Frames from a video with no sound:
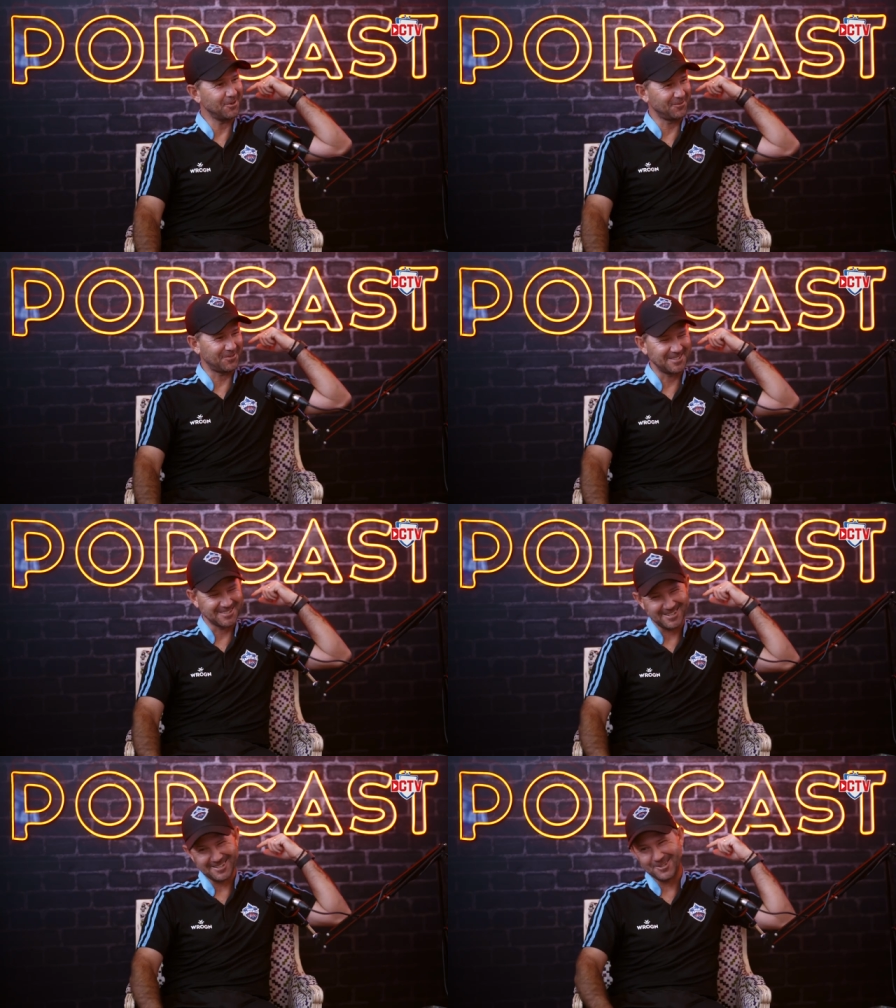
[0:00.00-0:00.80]
if
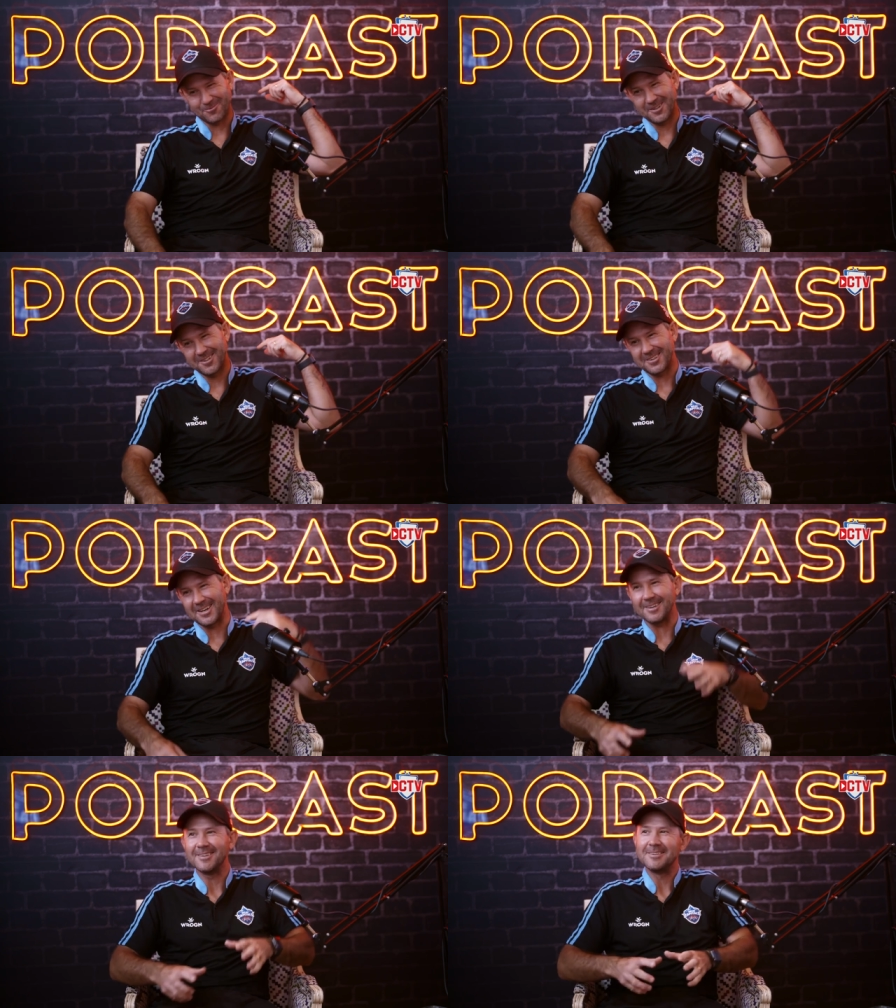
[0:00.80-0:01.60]
things aren't going well, and
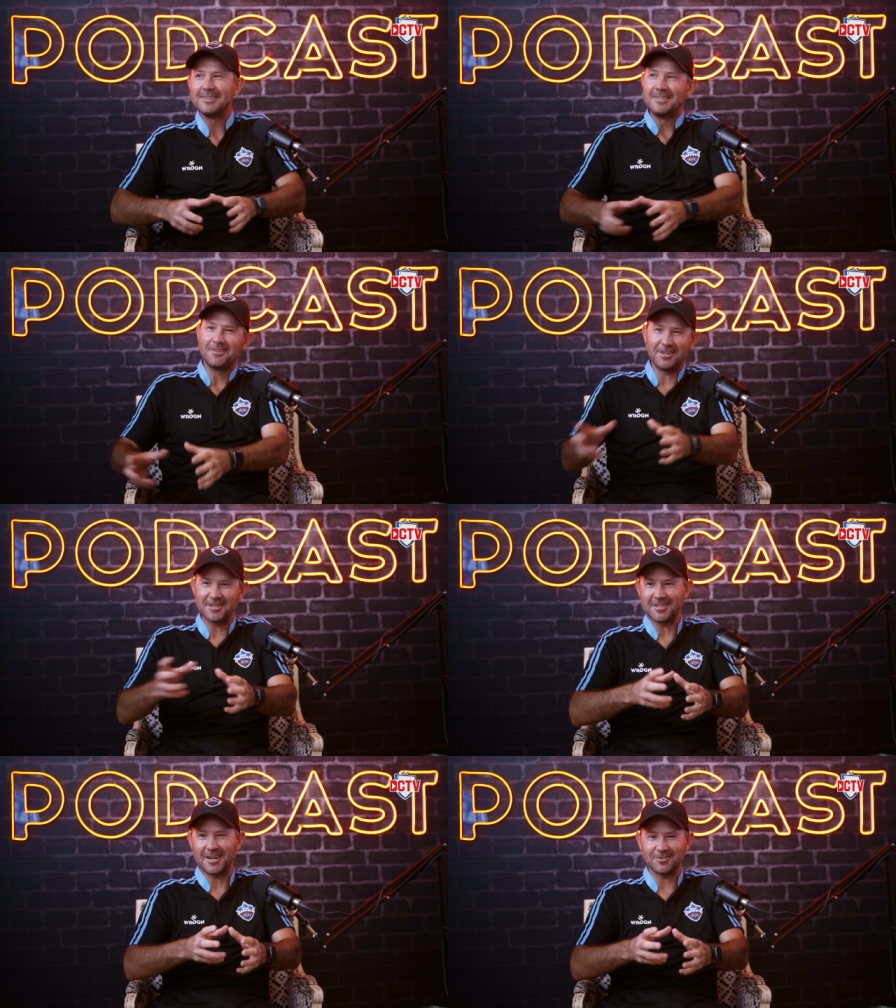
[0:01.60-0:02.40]
then
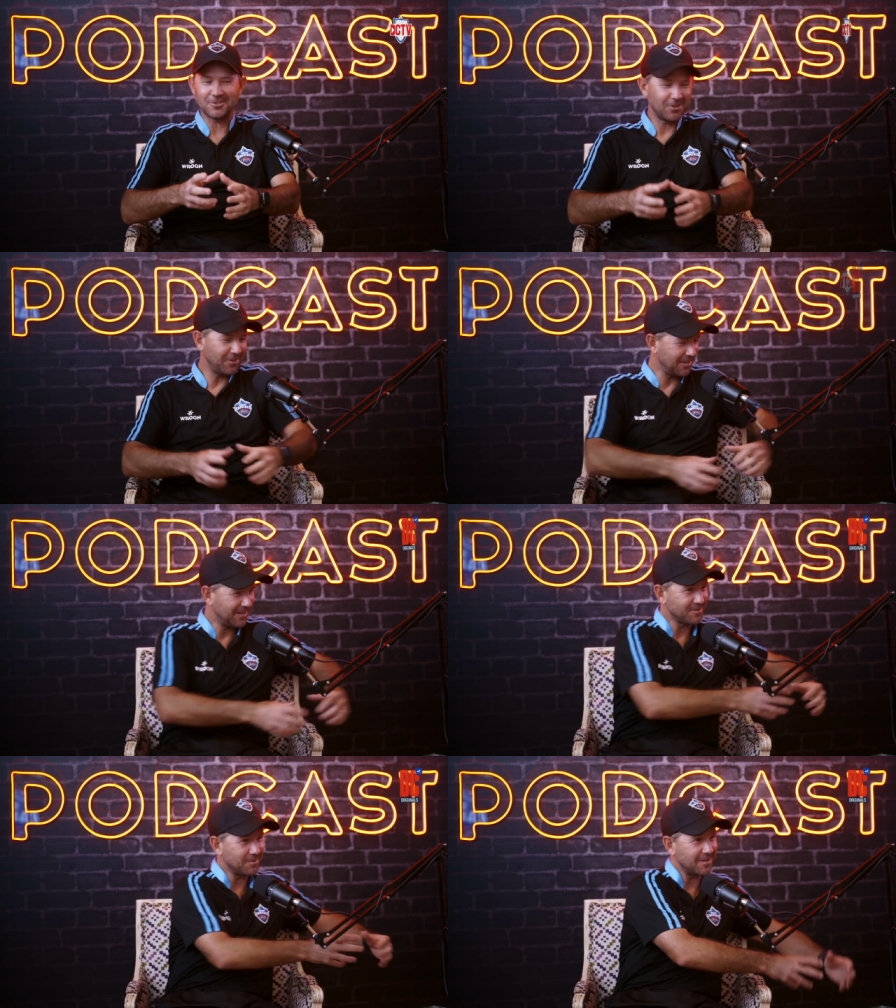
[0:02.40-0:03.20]
things start to turn. Then he
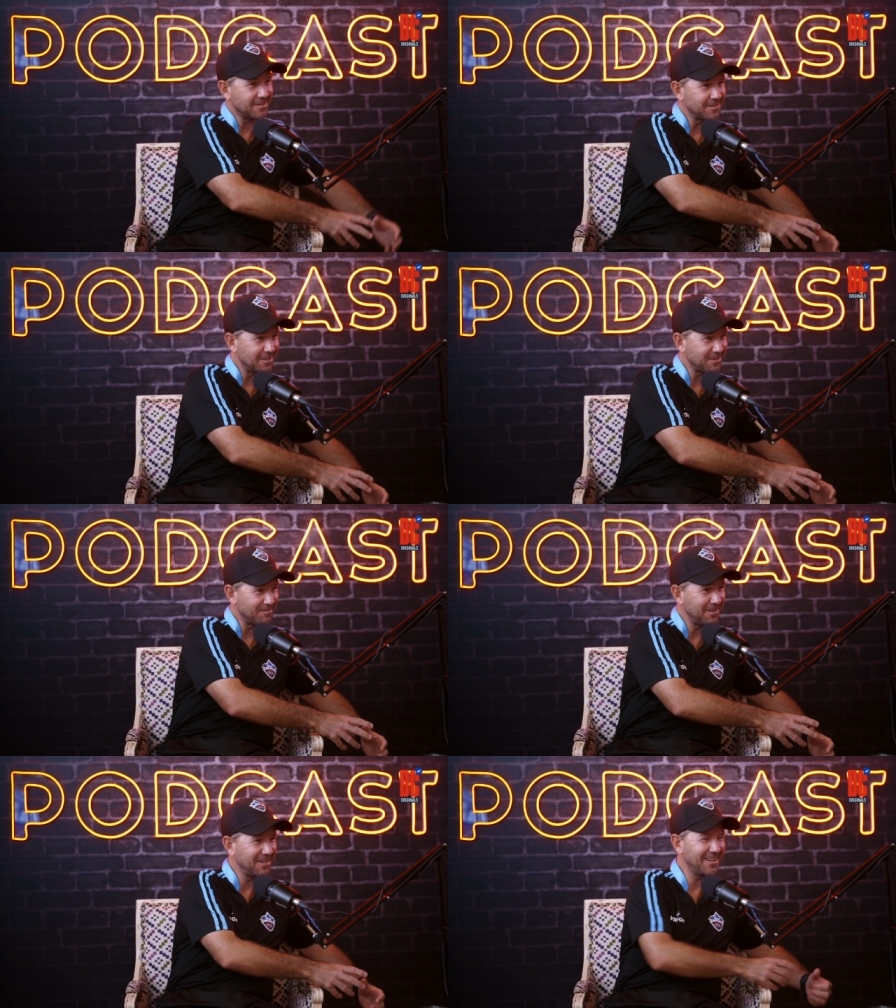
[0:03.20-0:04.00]
comes back and sits next to
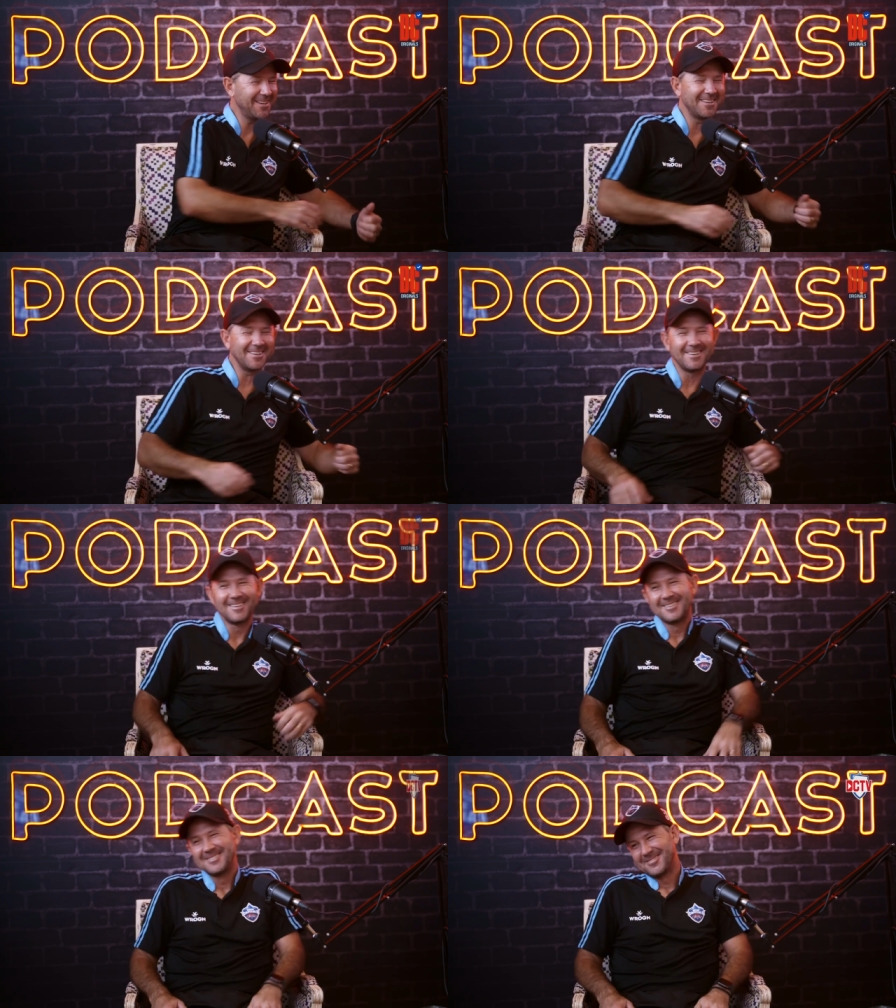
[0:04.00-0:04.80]
me again, and
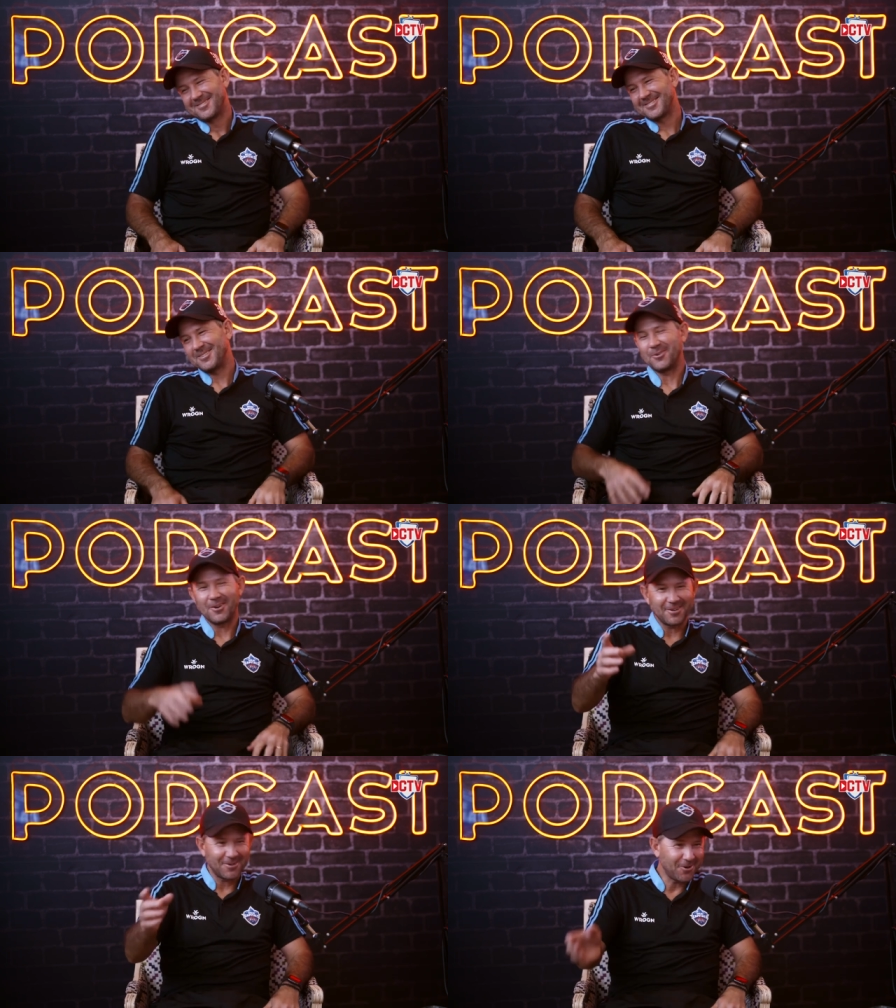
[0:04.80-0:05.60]
he'll go
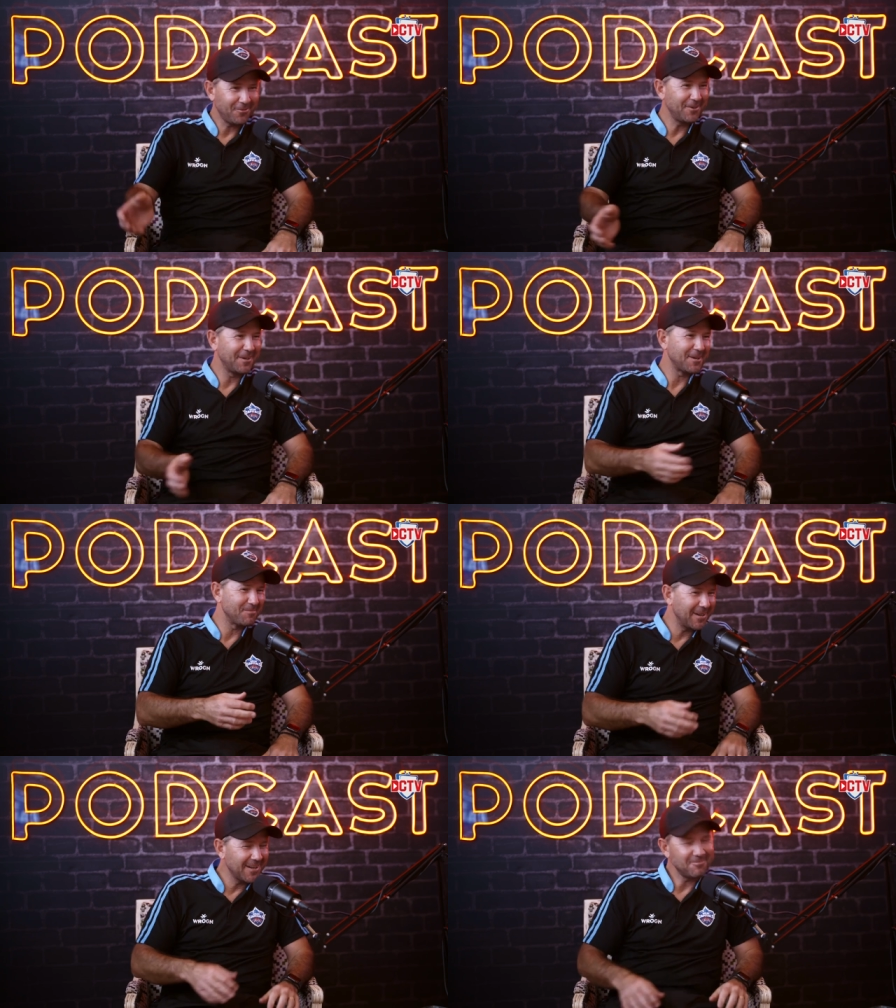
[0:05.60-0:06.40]
and get a coffee and
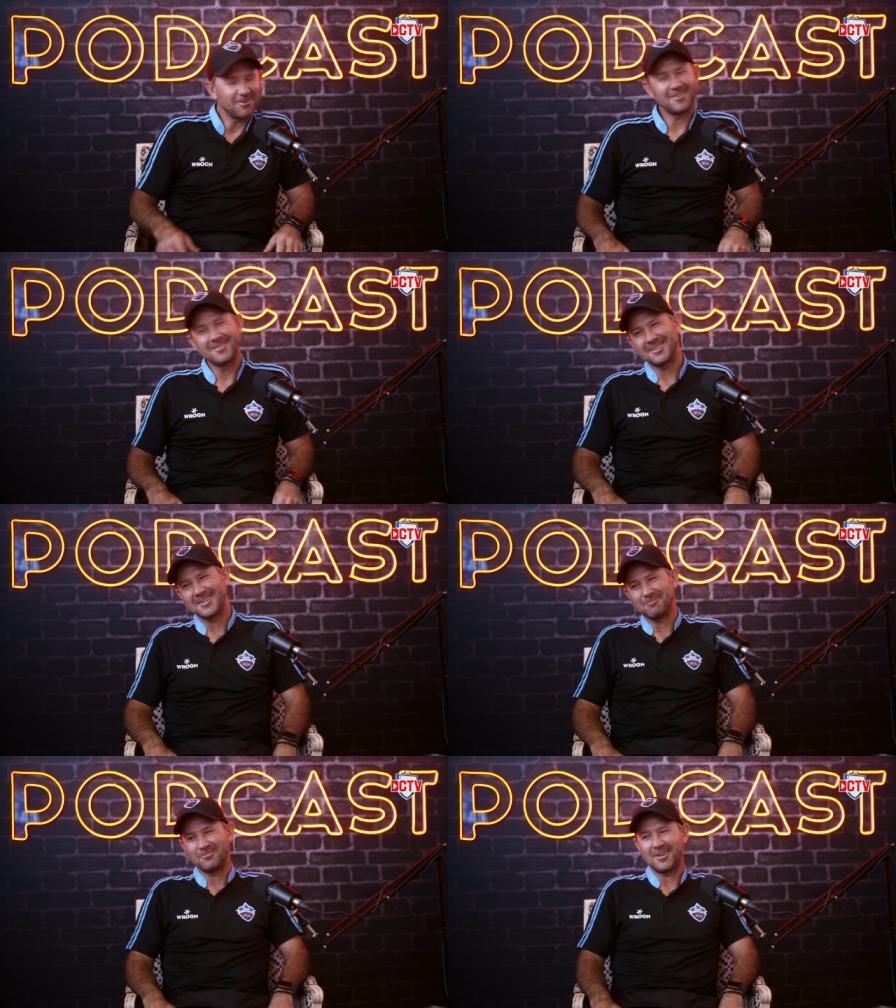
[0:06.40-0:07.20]
come back. But
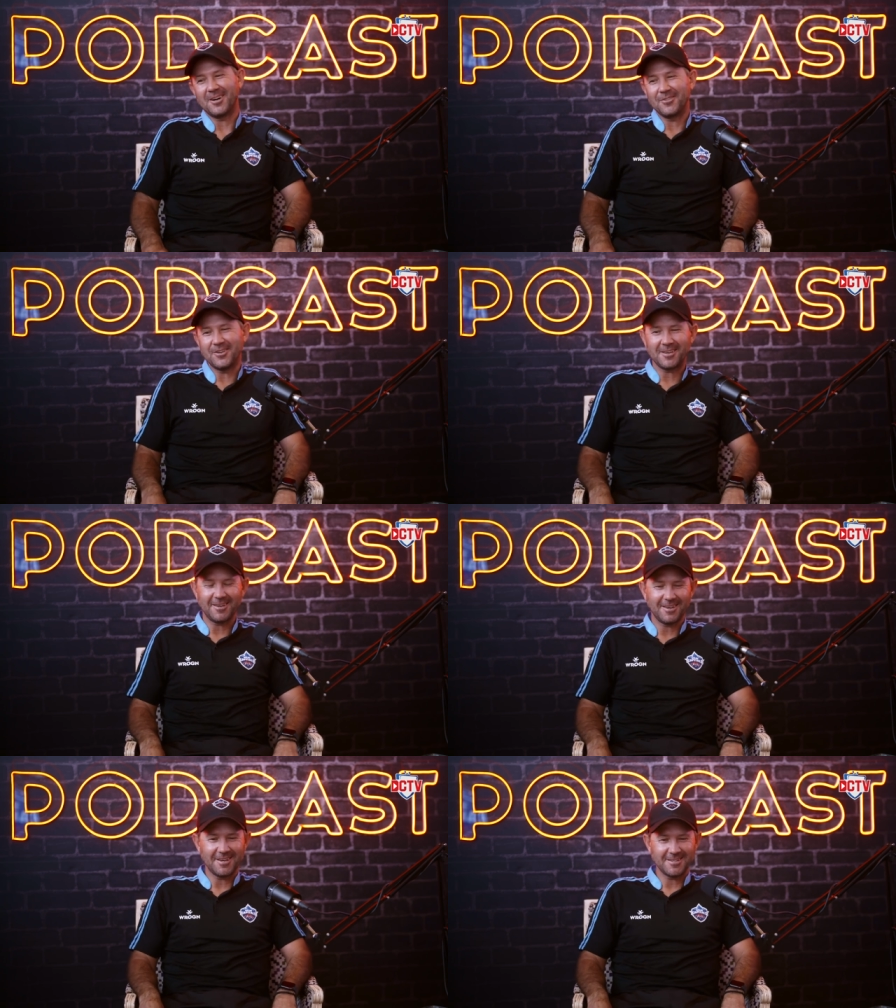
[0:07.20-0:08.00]
yeah. um, I think
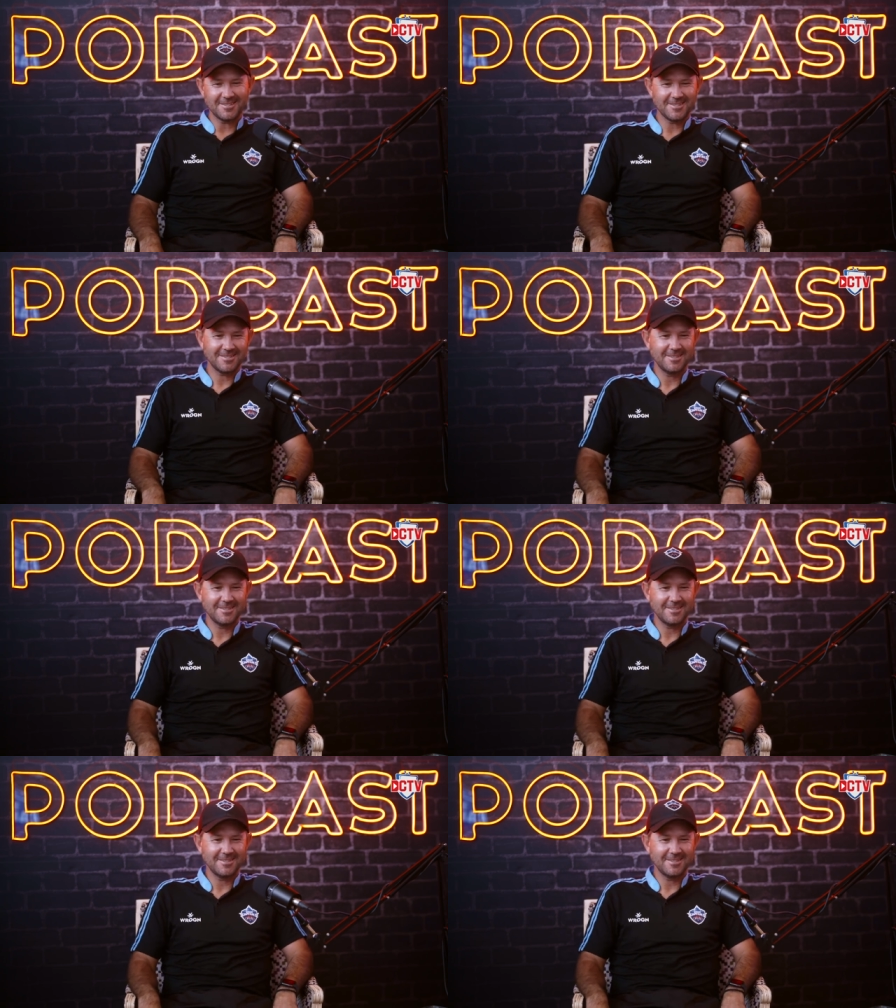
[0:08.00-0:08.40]
he's